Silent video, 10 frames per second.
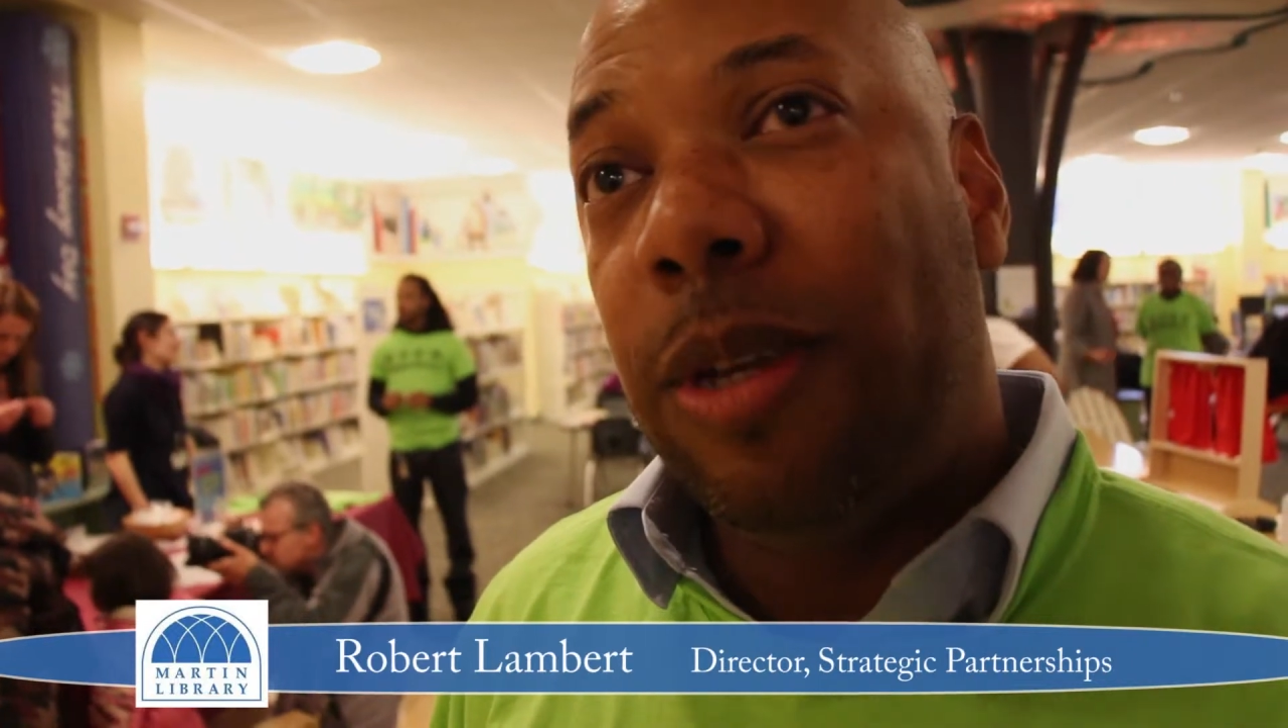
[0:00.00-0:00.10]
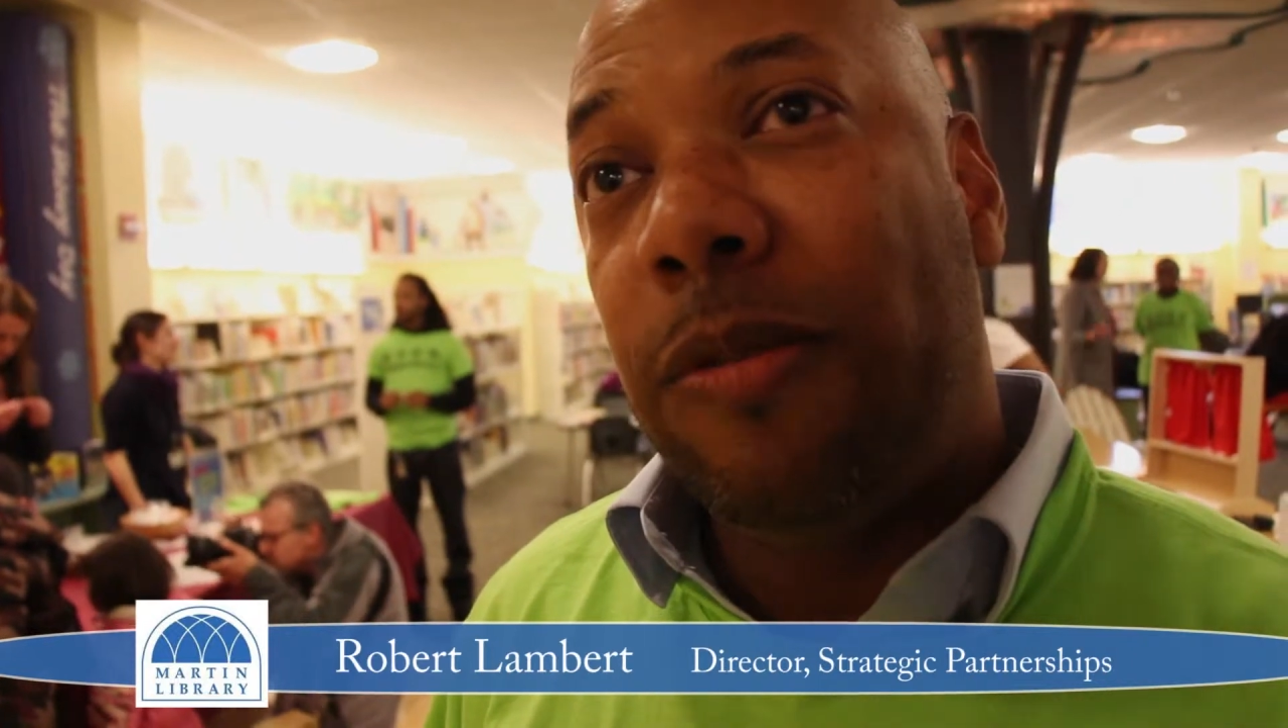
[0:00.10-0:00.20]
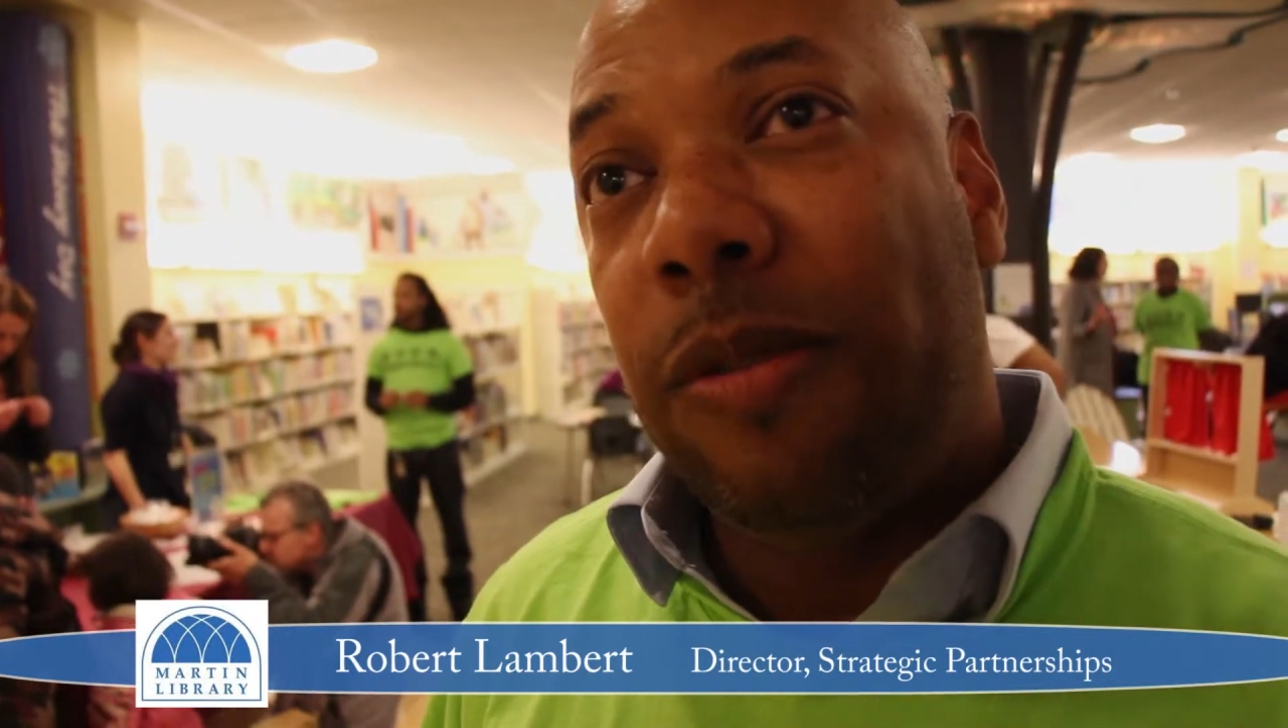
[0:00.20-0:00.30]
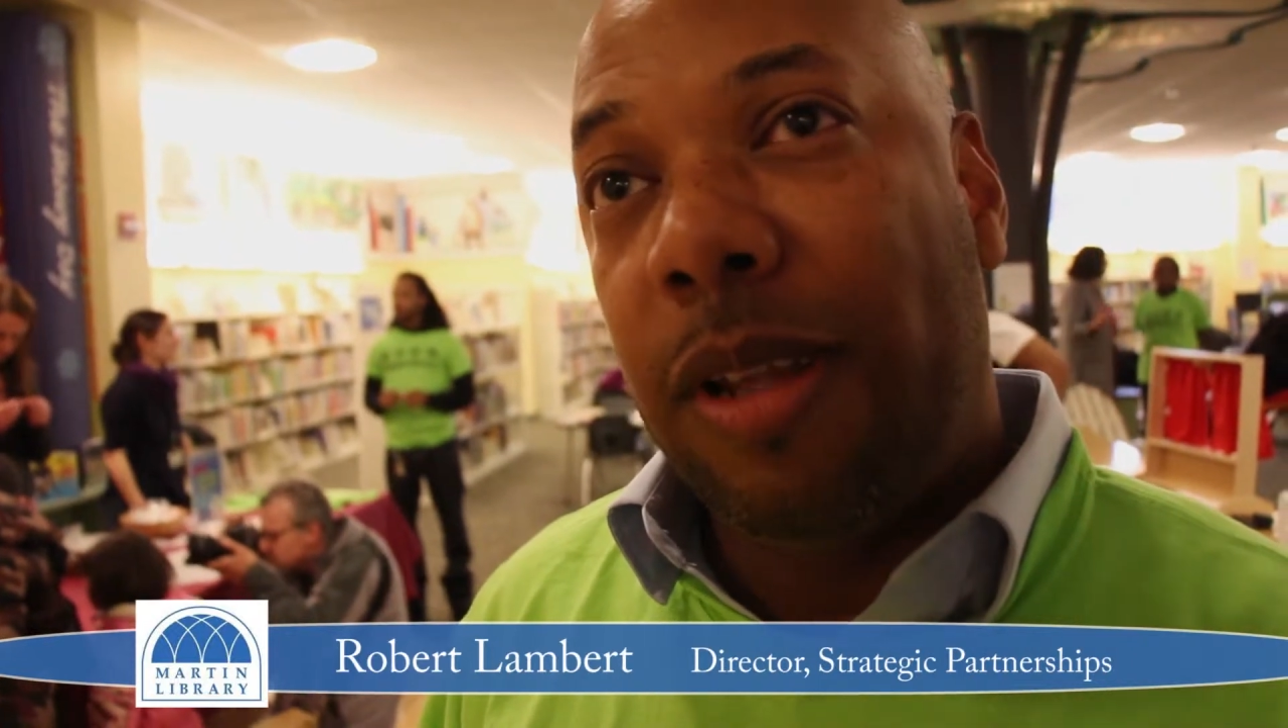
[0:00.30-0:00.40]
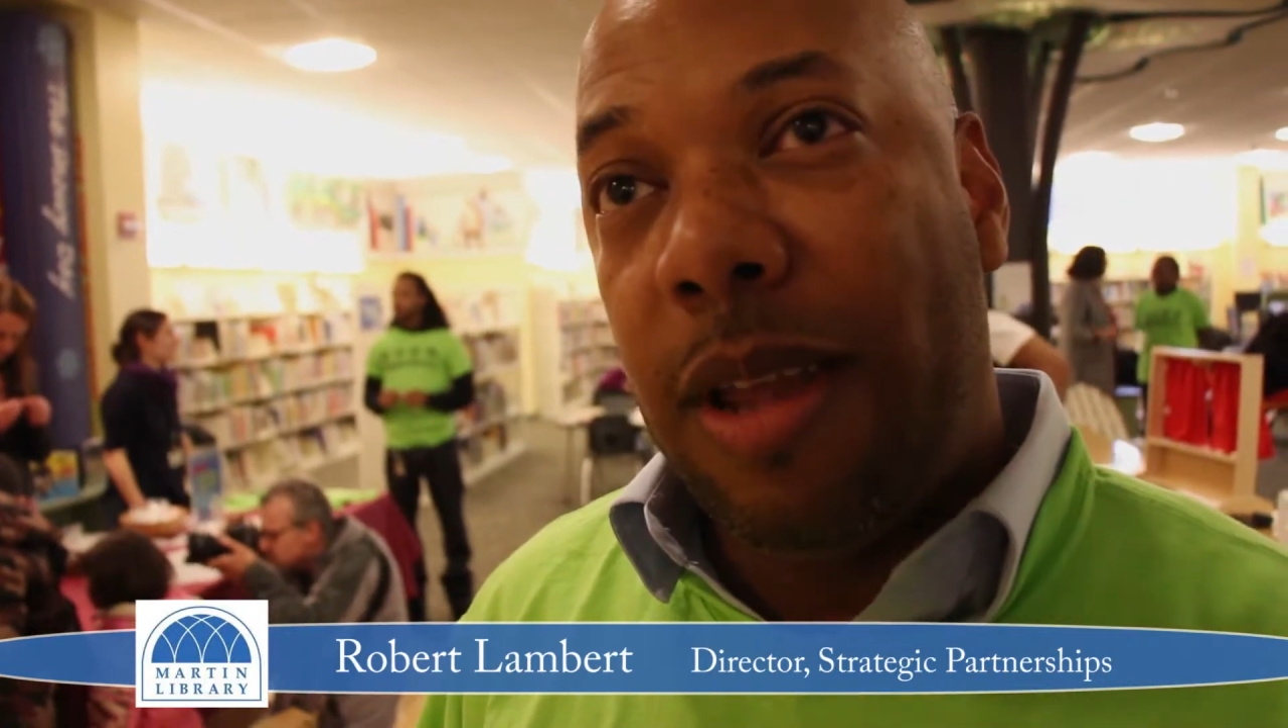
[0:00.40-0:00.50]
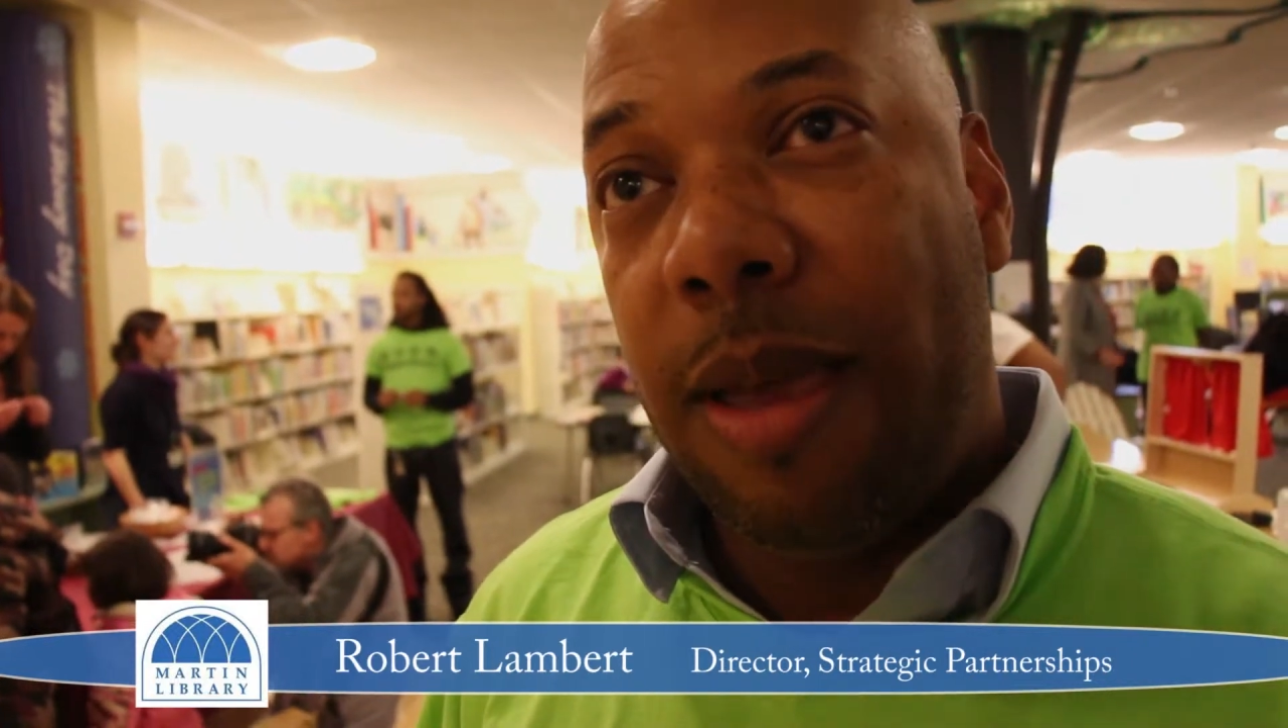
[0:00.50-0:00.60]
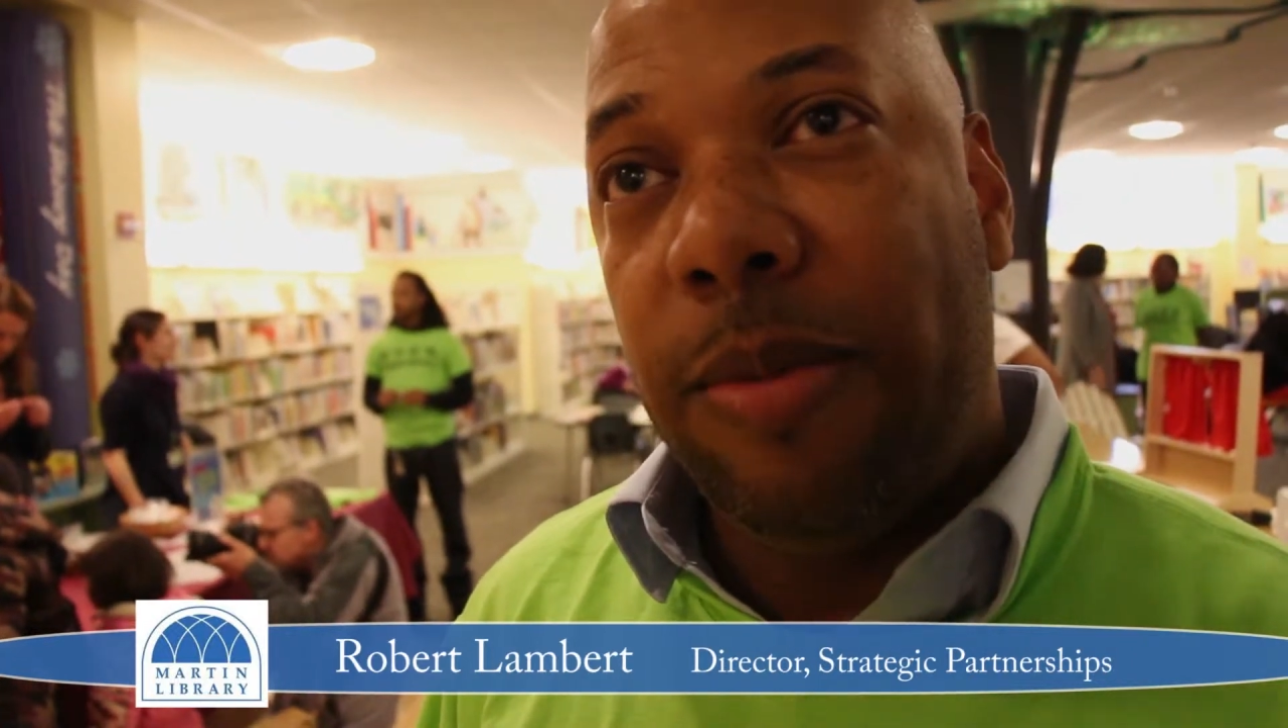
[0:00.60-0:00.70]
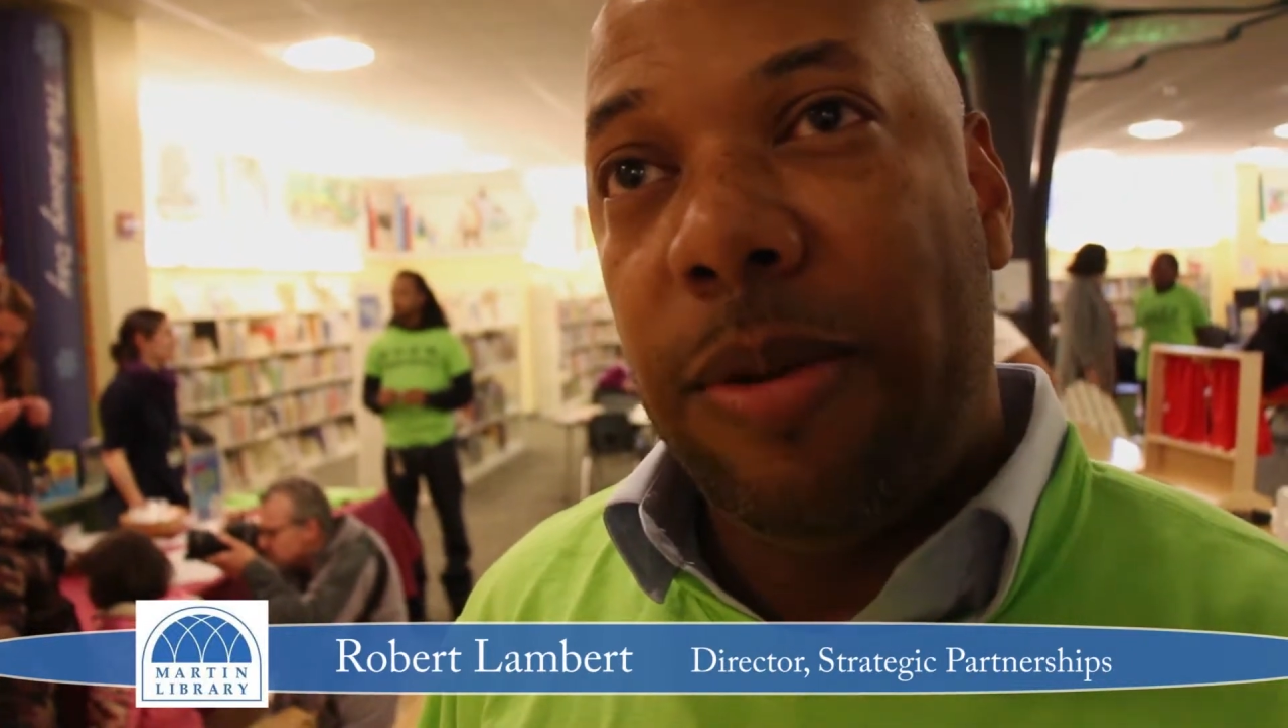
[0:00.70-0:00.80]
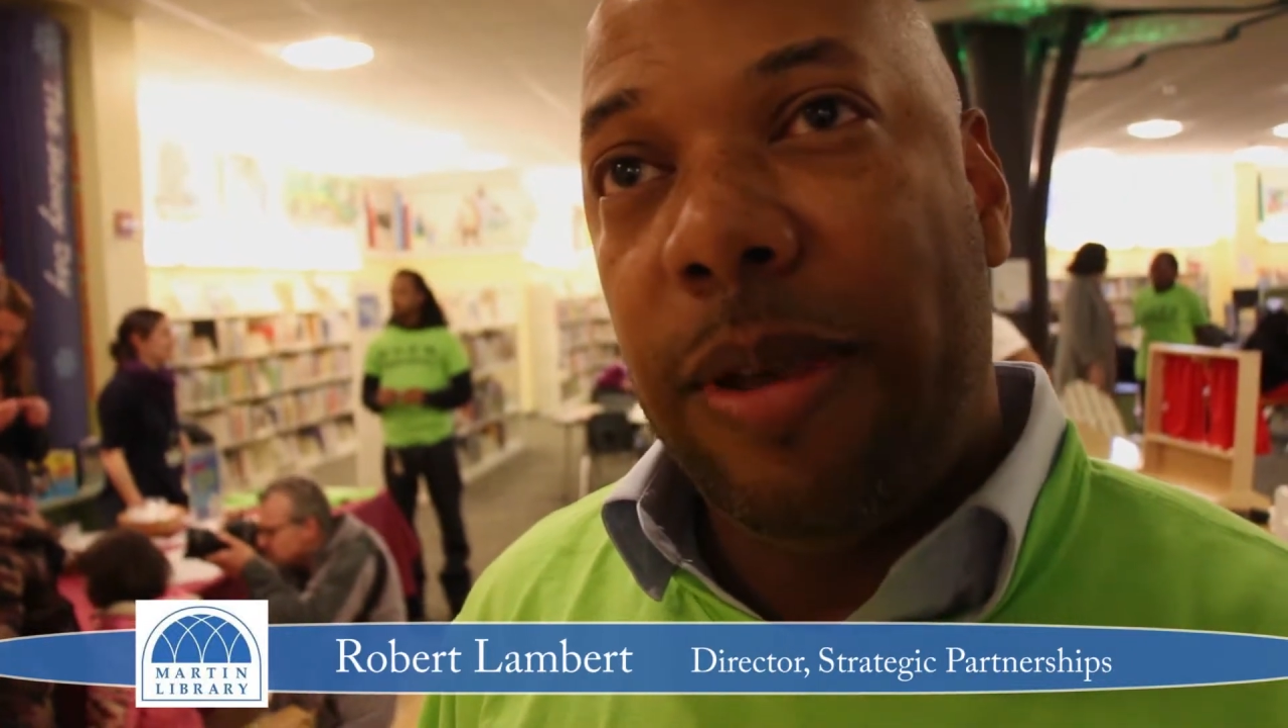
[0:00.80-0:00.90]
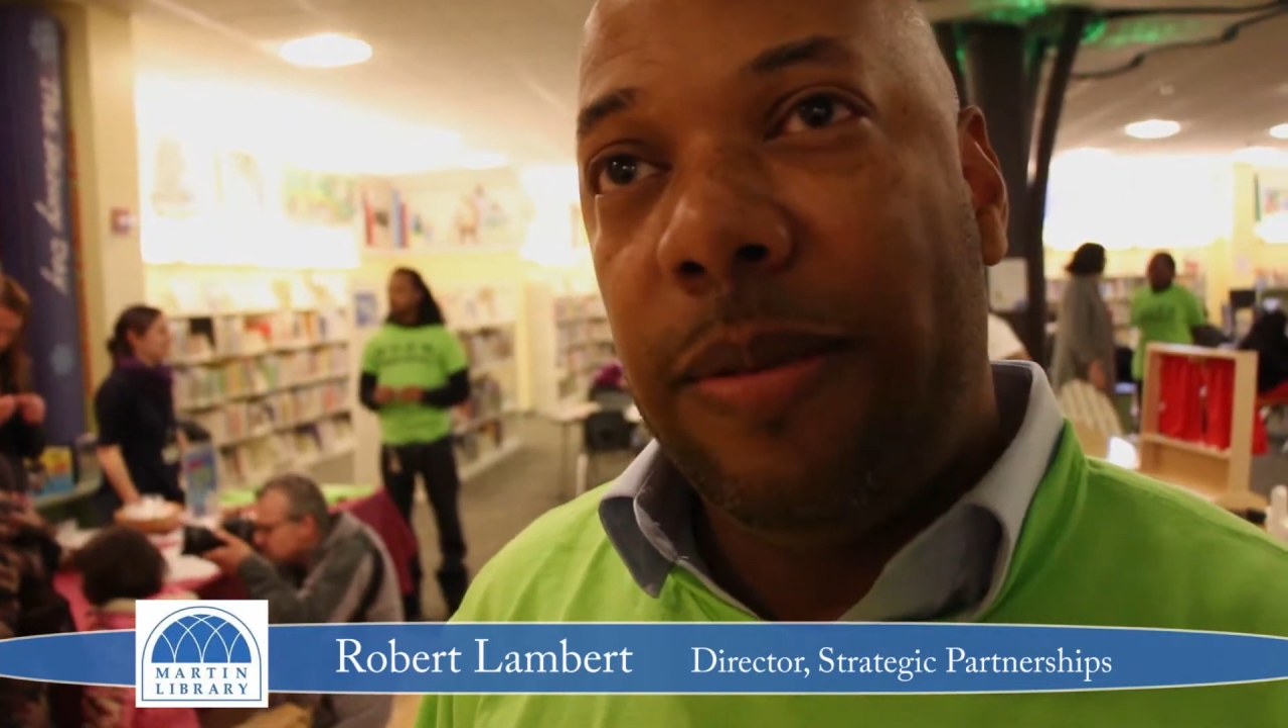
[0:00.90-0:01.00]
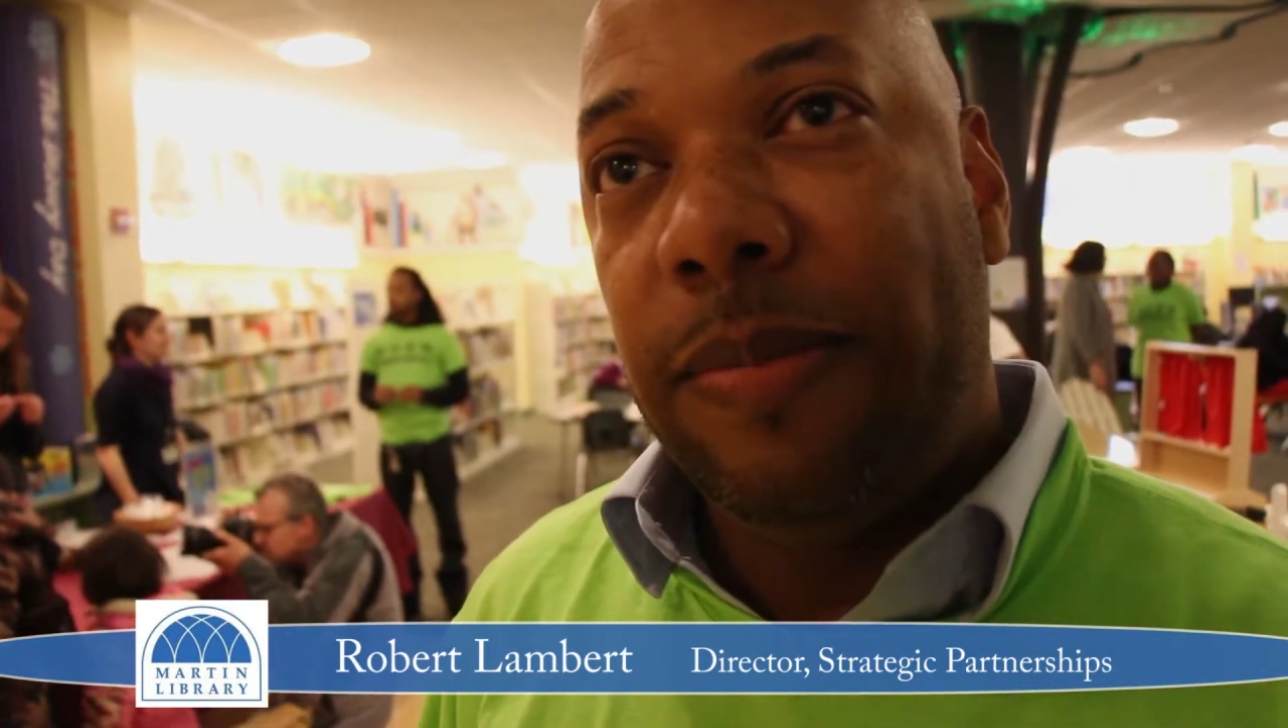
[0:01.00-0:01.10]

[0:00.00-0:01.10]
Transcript: here for the library.